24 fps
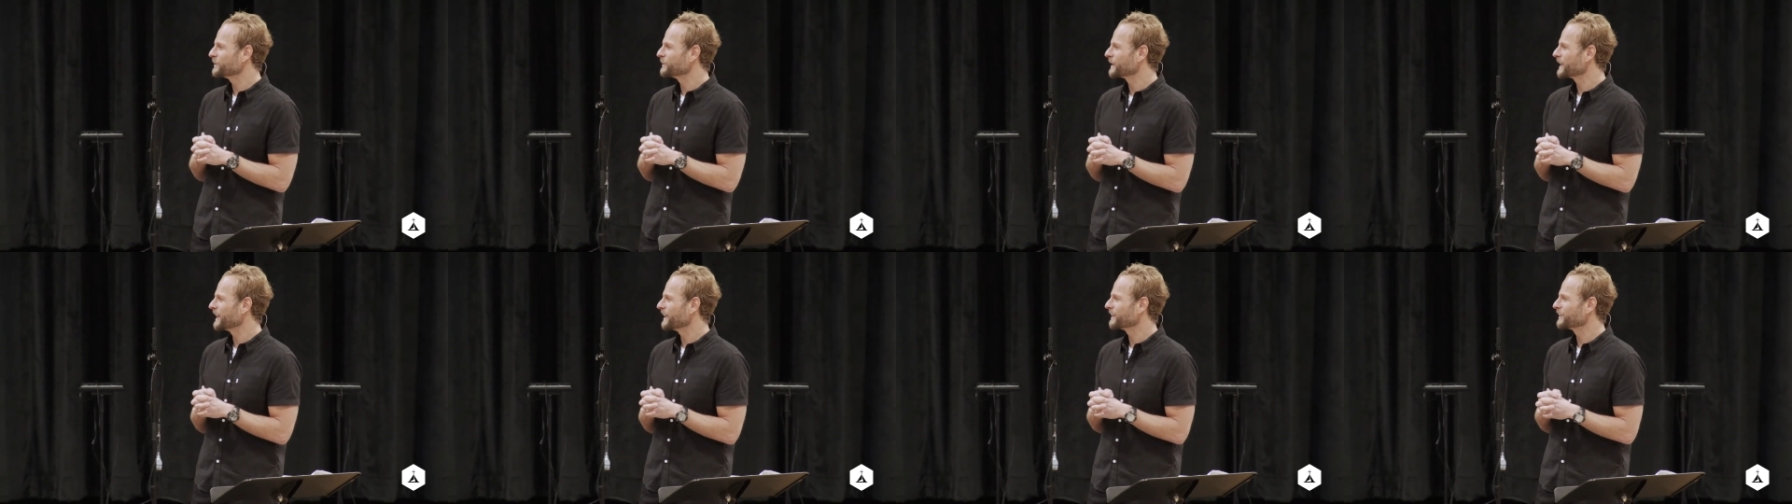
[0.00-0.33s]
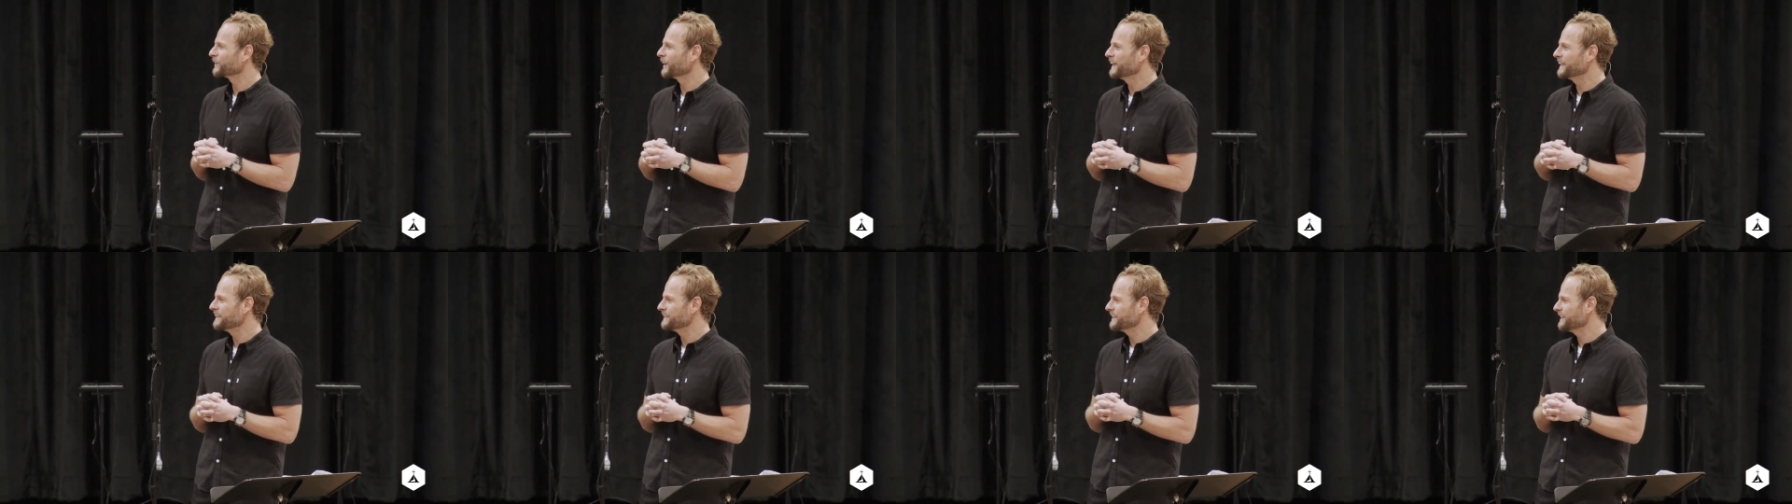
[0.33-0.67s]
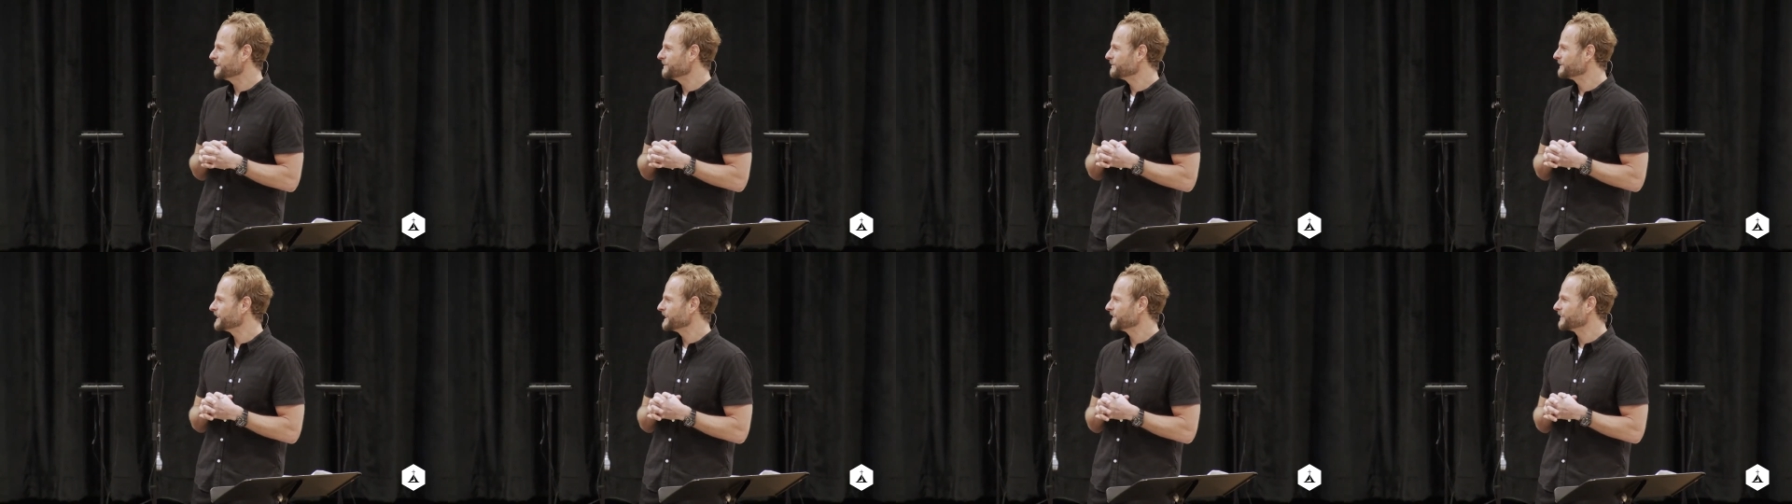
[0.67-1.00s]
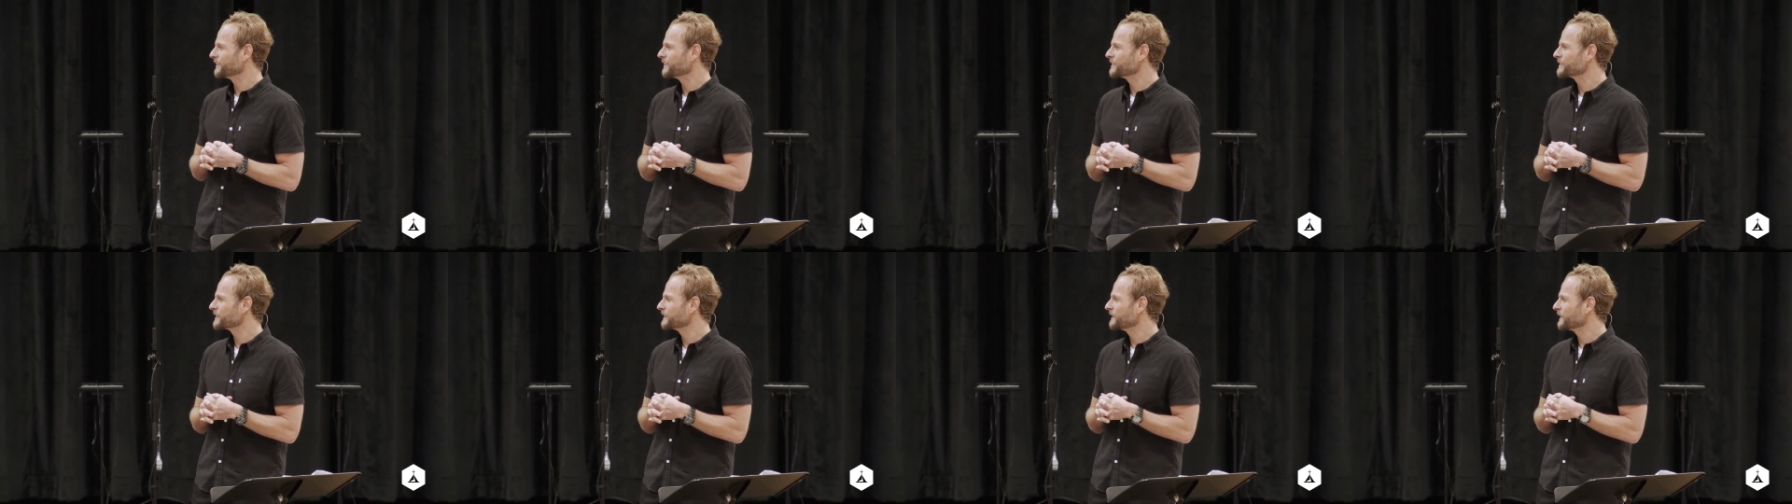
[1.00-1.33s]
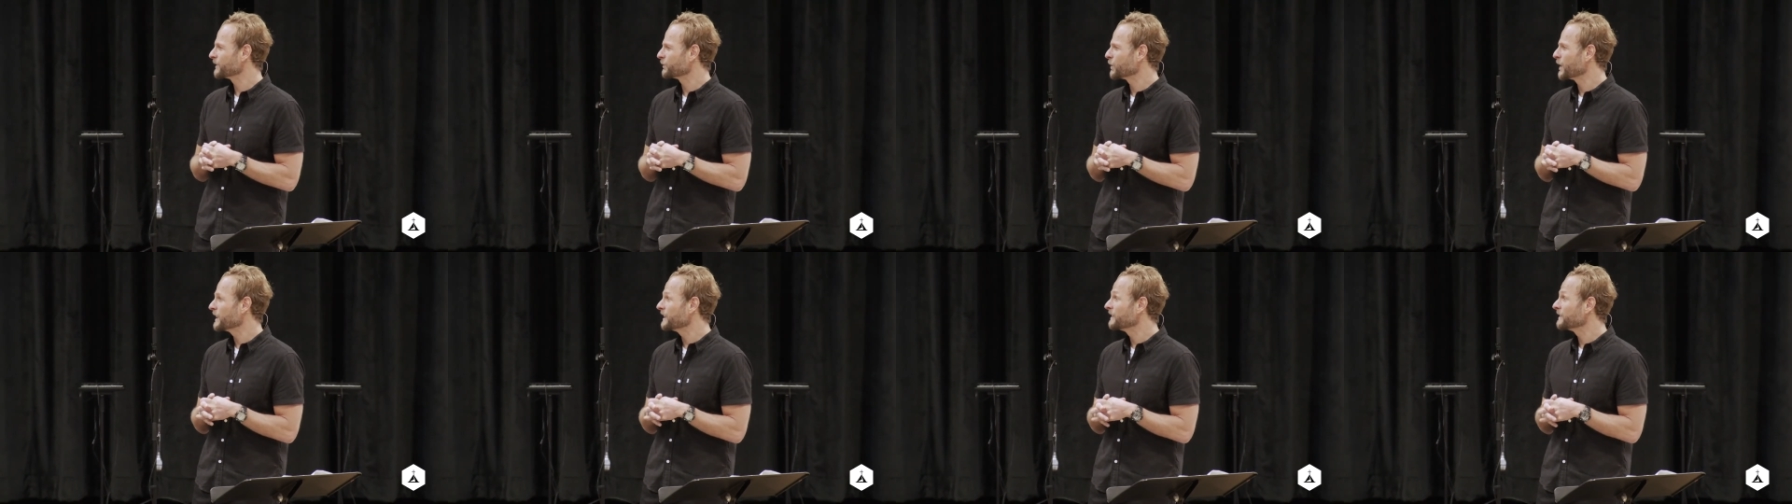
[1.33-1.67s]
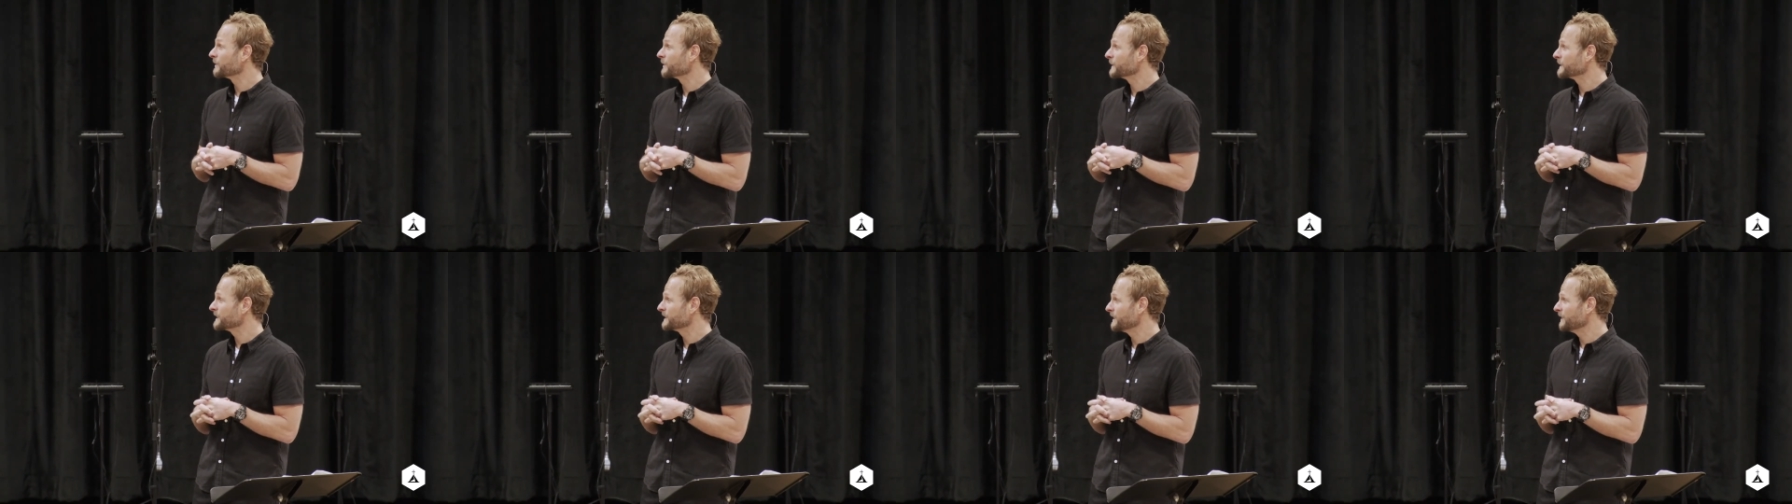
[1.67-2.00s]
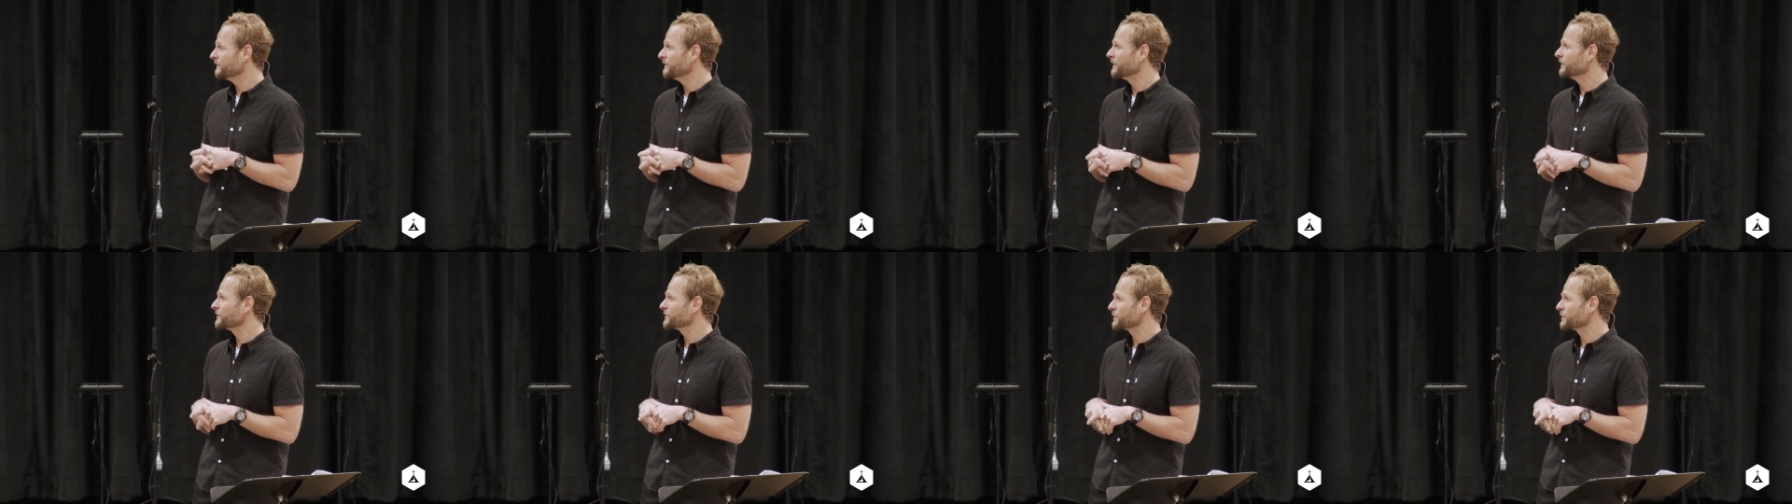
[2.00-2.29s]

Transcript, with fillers: We got great team leaders and they're ready to receive you.